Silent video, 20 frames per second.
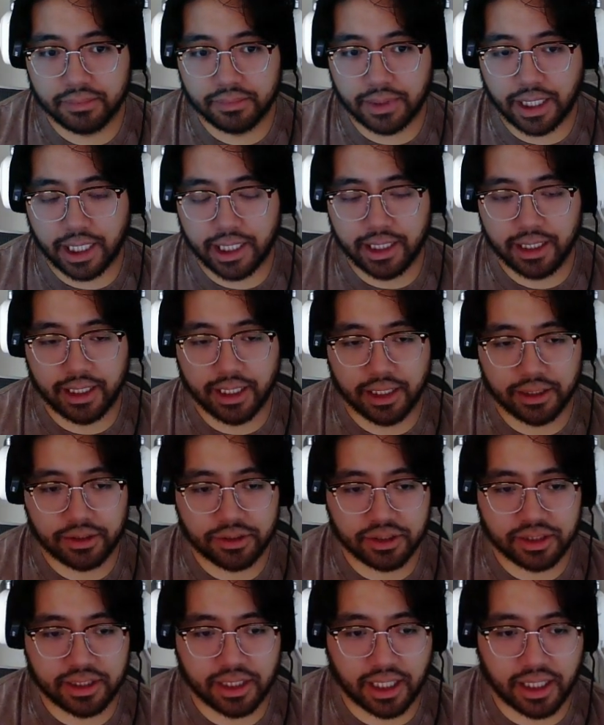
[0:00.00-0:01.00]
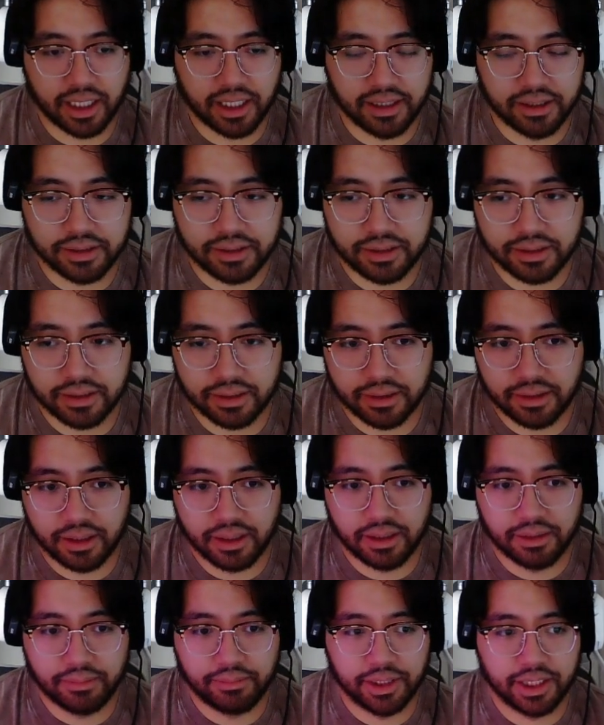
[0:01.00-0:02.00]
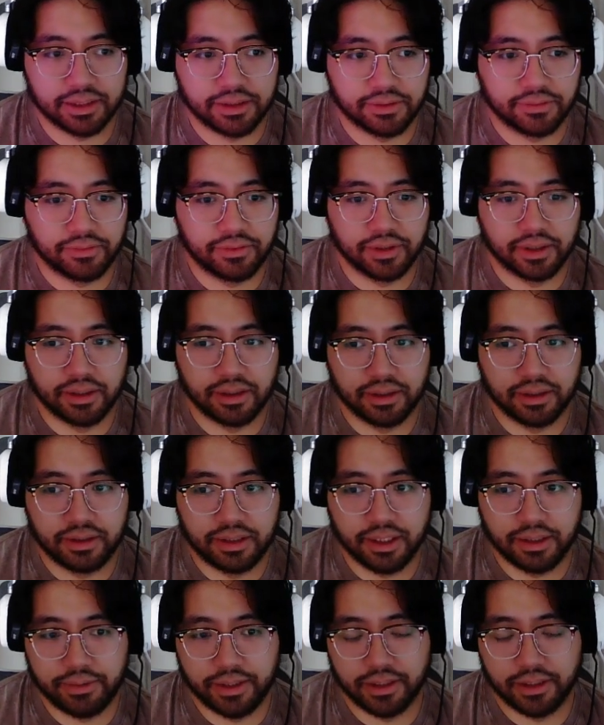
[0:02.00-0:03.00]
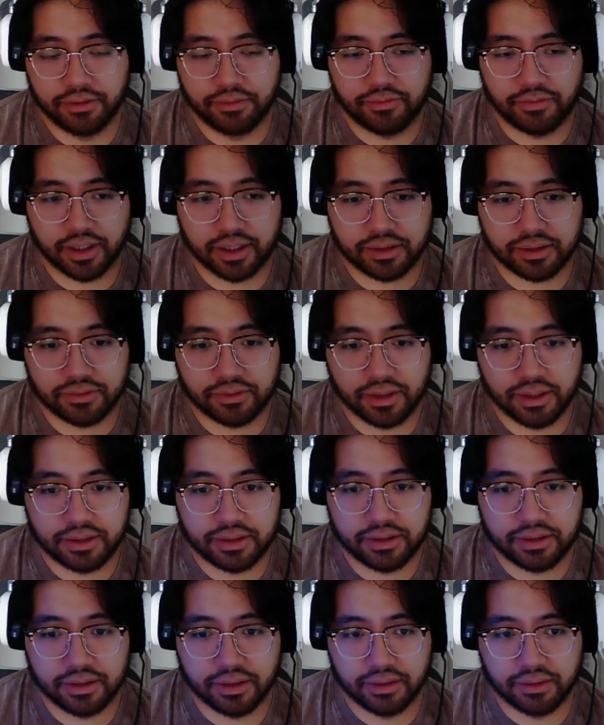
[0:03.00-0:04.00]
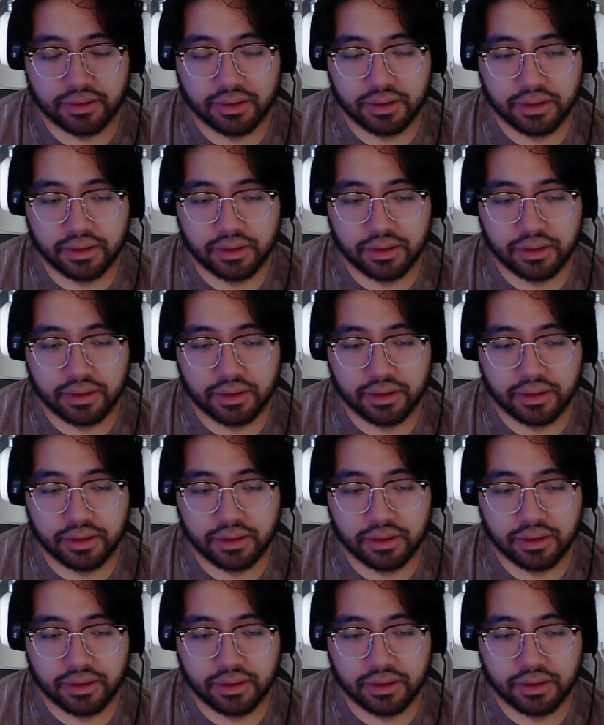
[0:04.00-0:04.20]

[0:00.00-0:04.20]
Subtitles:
yeah, it just dies because of the DP effect, right? So